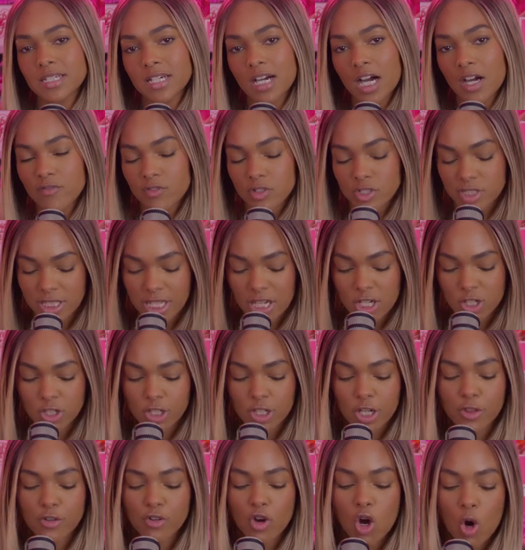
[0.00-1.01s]
the
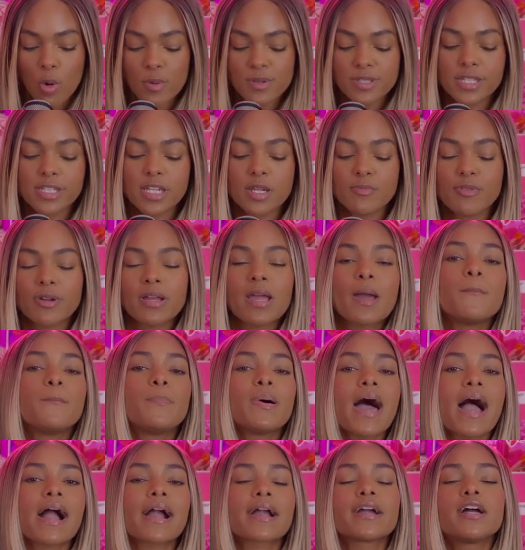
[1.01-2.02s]
conversation and they're always going to bring
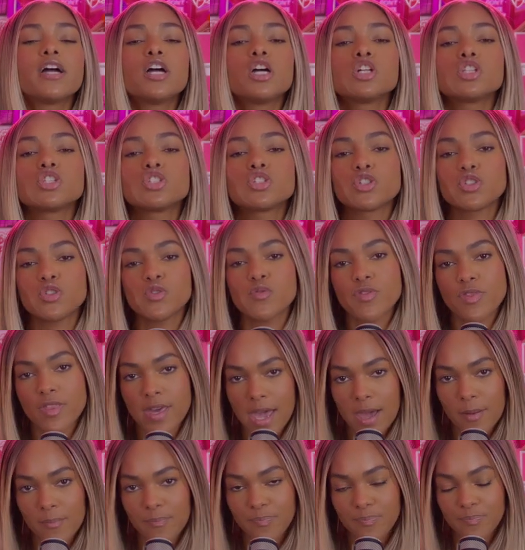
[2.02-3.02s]
it back to
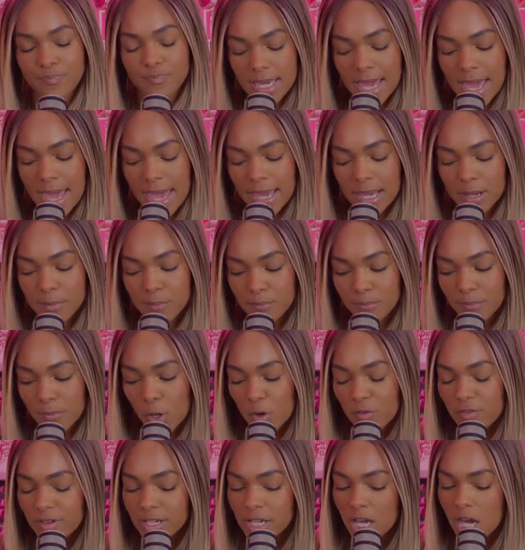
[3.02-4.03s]
them. Okay,
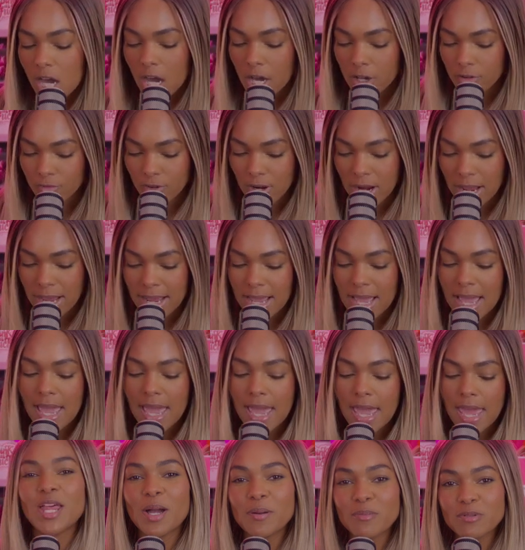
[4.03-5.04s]
moving on, right?
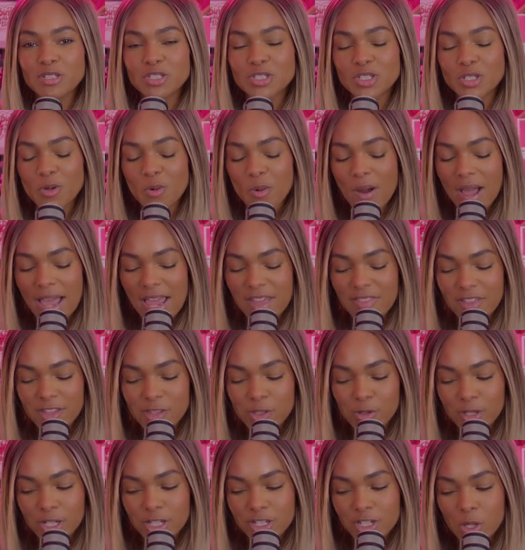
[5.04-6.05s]
Number 2 way that
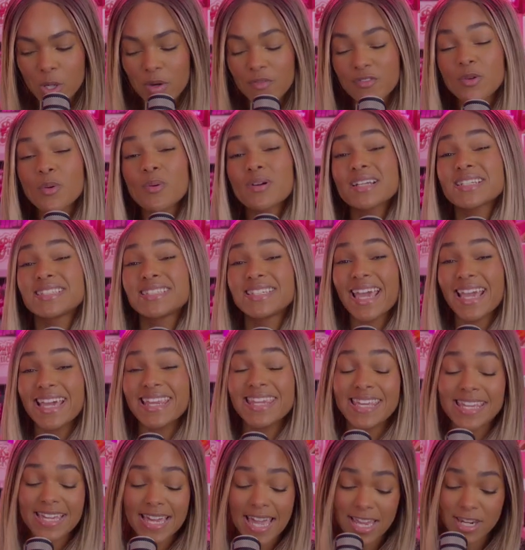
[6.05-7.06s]
you can know if you are
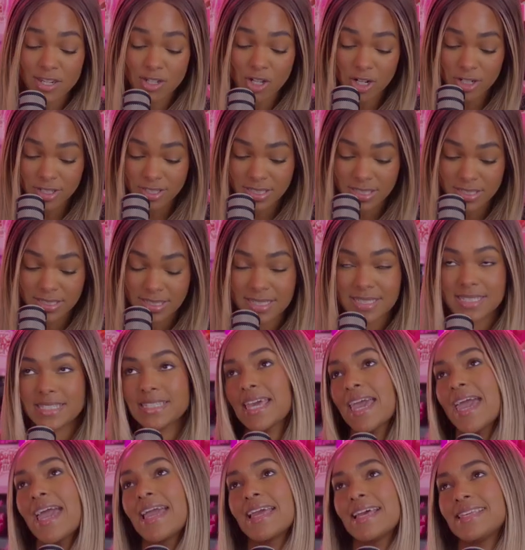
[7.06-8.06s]
dating a narcissist,
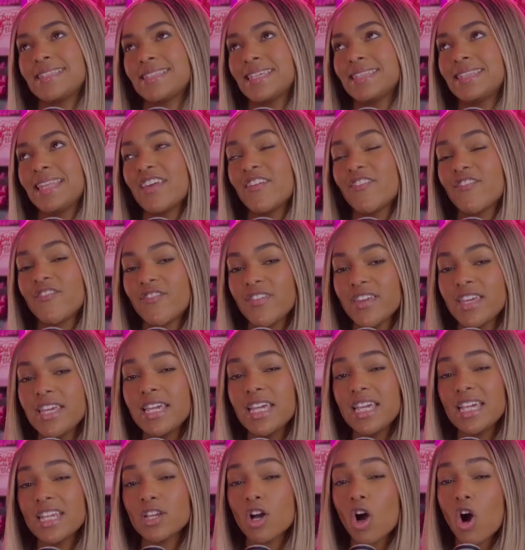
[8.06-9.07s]
okay, is that they
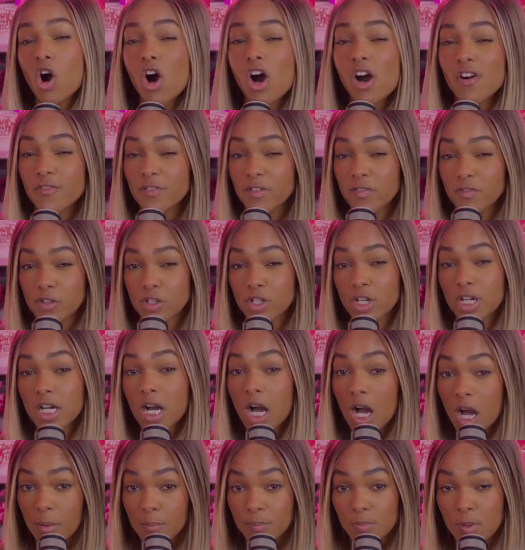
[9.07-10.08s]
feed off of your
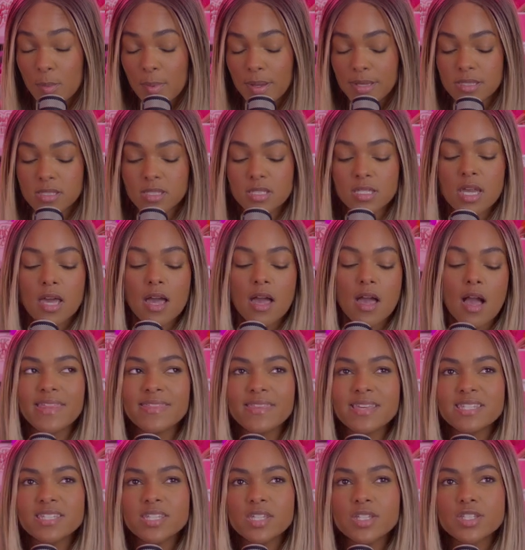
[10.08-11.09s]
compliments.
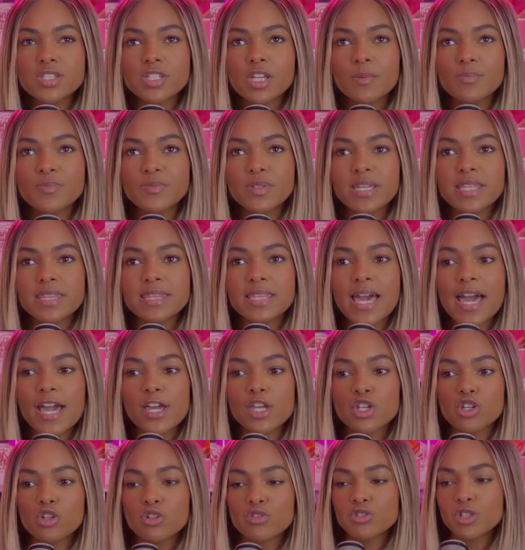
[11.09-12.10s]
And this is something
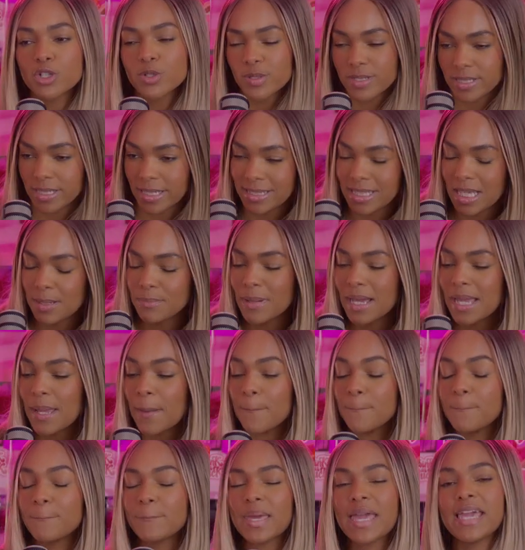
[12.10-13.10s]
that you'll notice that they
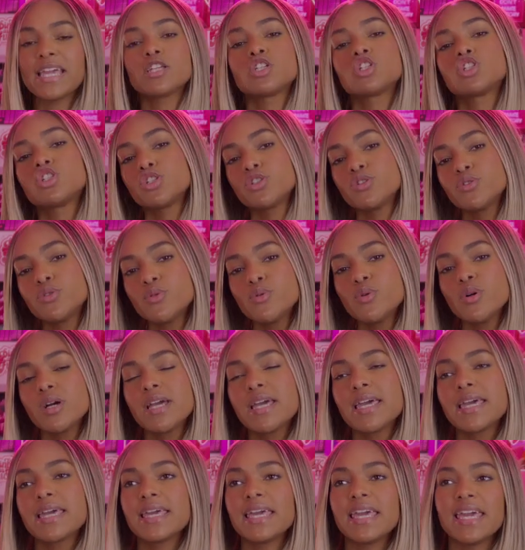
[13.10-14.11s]
might bait you
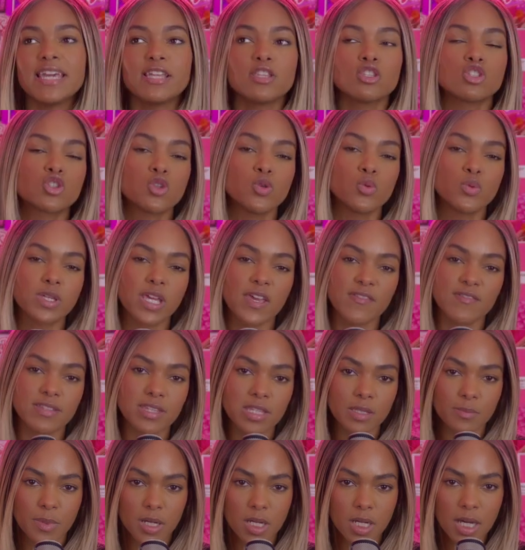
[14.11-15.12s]
into
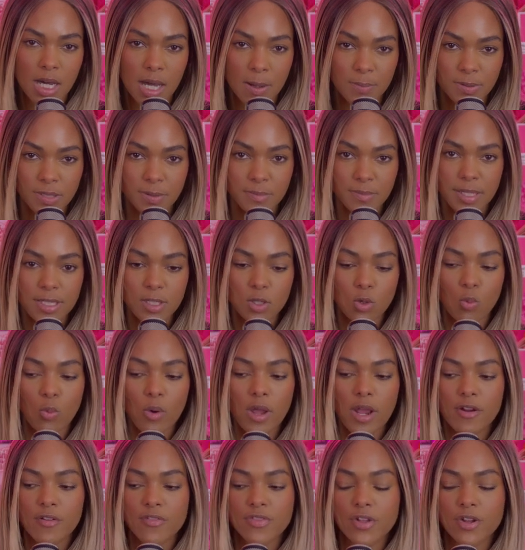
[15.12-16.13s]
giving them a compliment
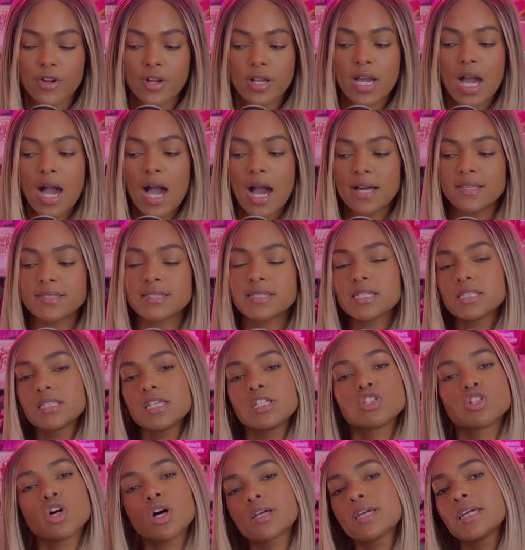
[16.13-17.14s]
where they're
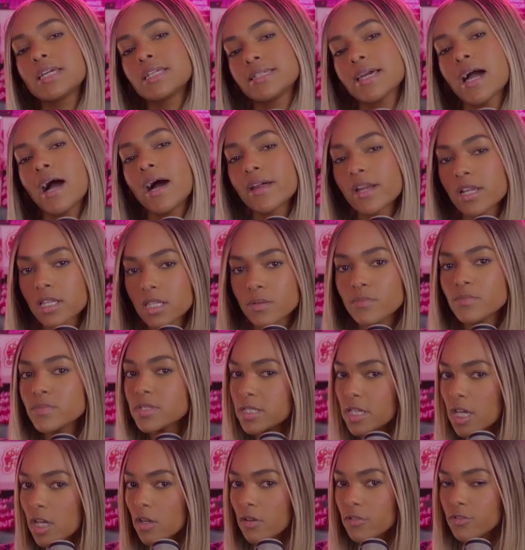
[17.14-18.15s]
constantly talking down on
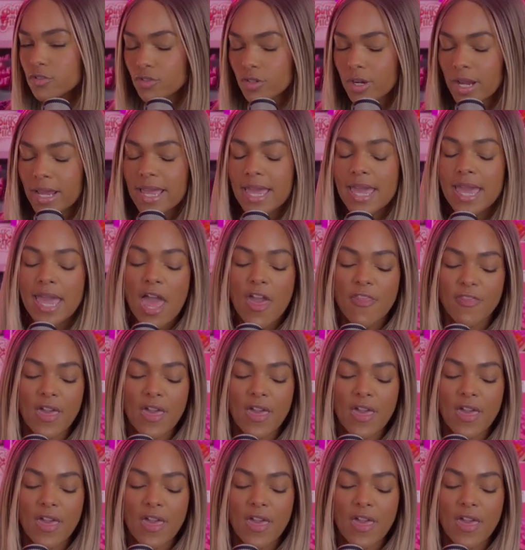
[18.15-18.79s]
themselves, right?